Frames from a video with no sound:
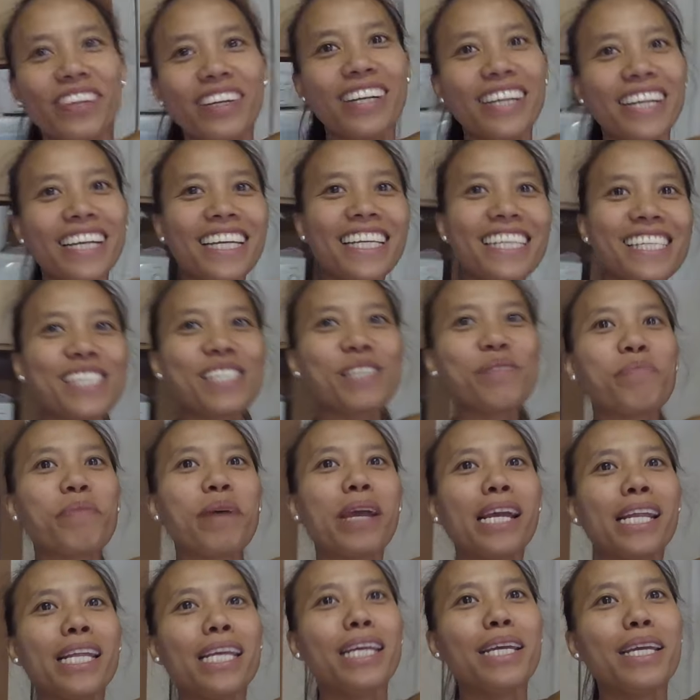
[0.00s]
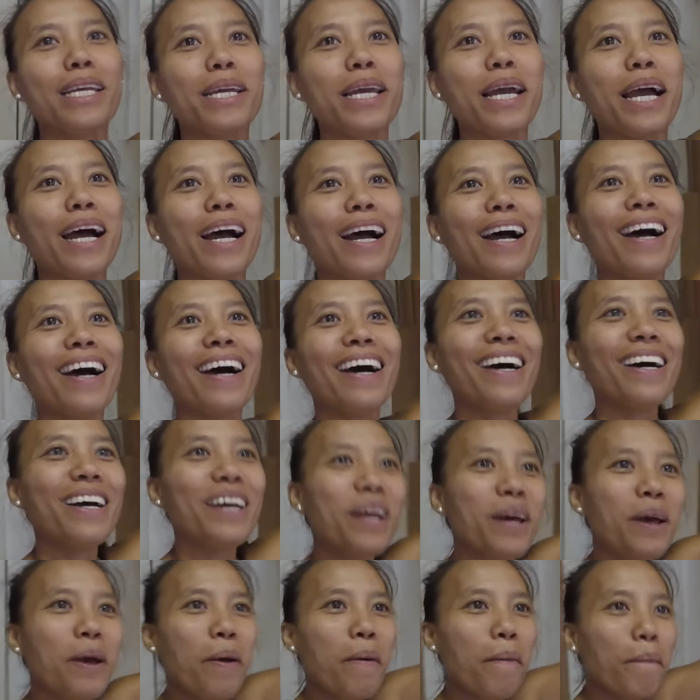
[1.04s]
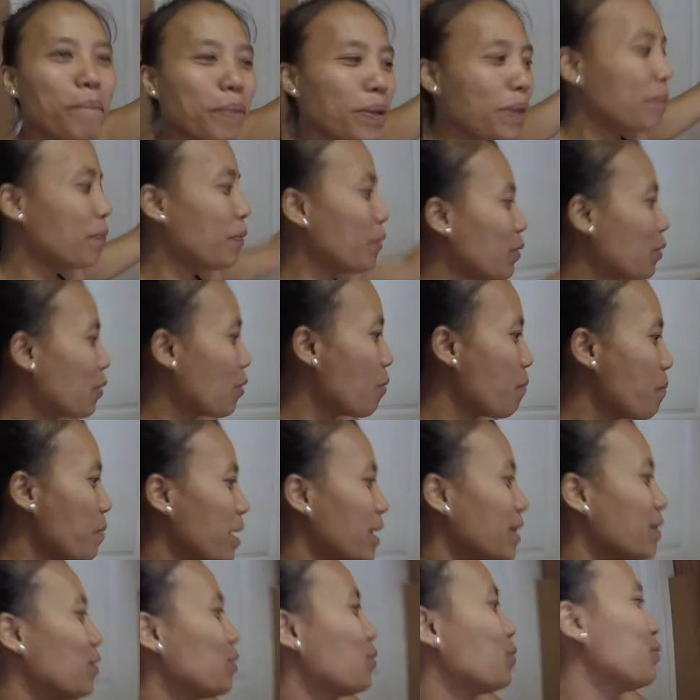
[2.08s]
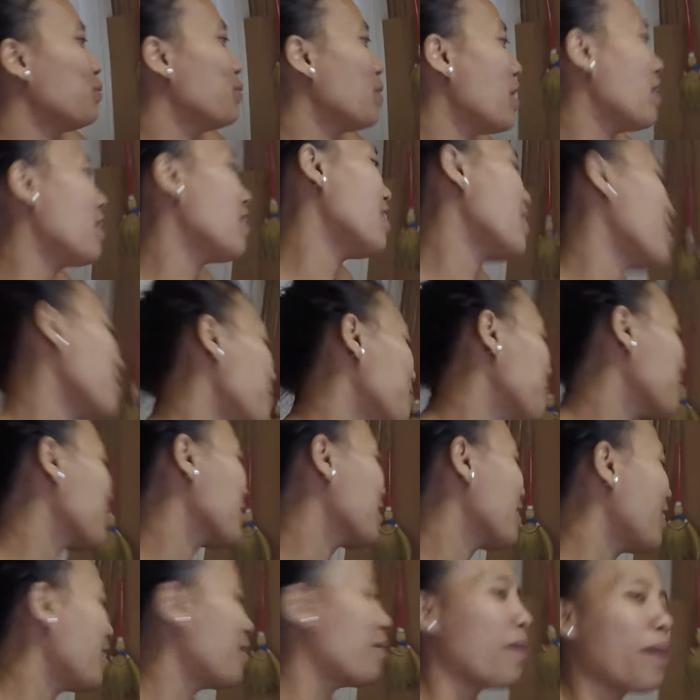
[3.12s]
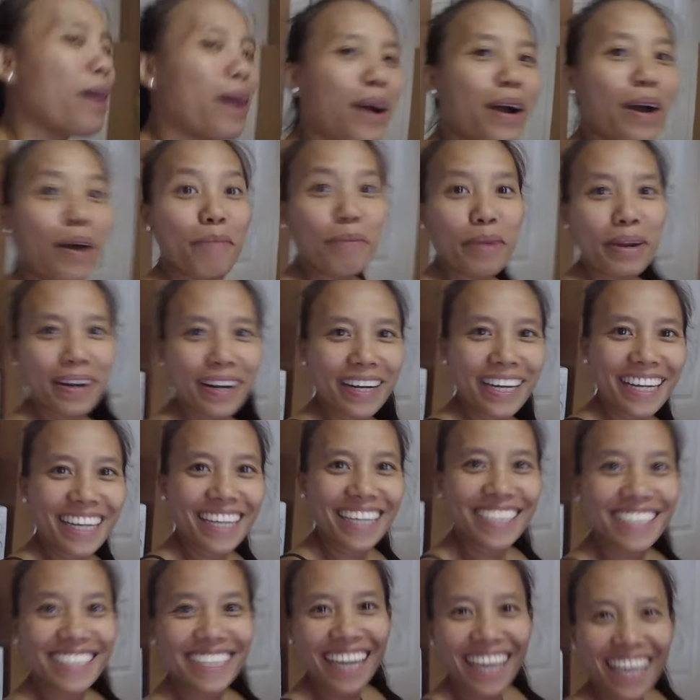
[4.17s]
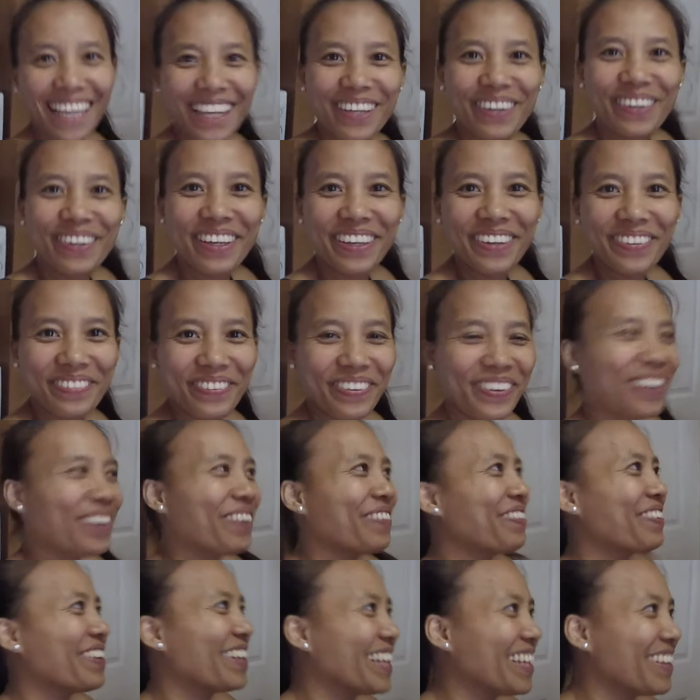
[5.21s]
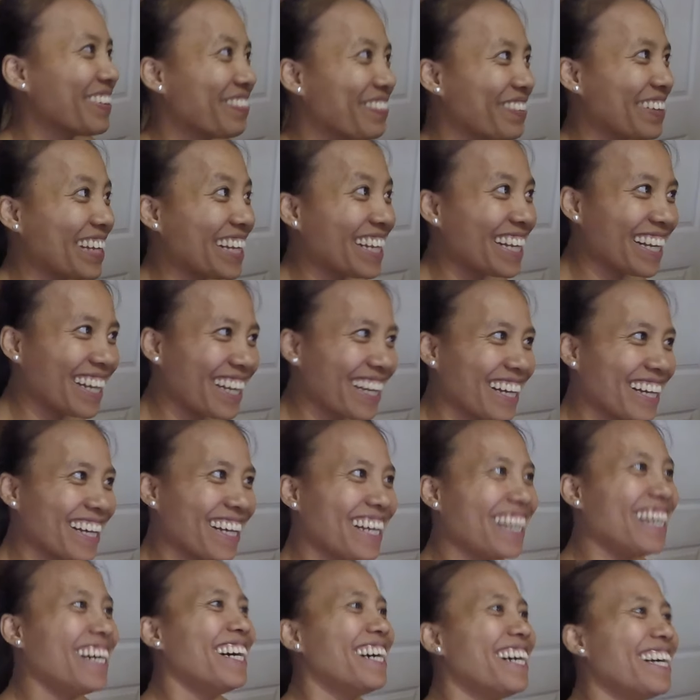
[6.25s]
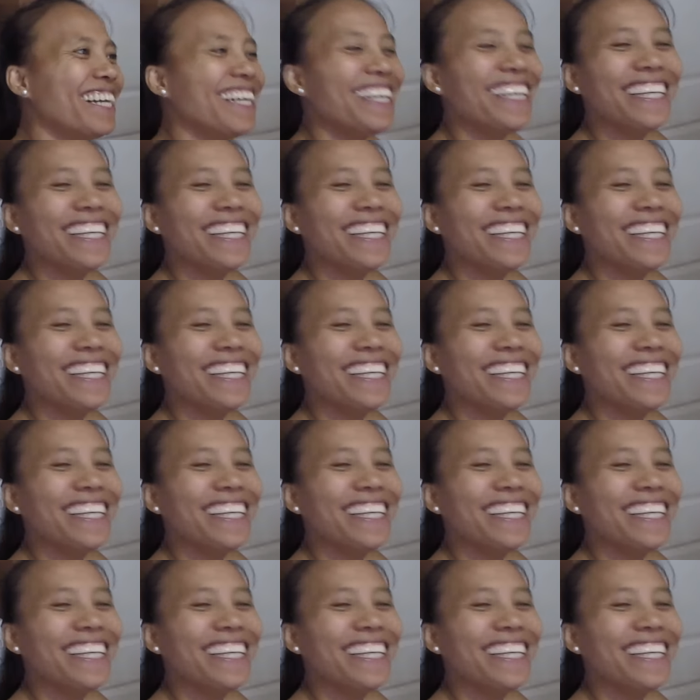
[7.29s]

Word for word: there is many uh, people comment to the uh, American guy looking for a Filipina.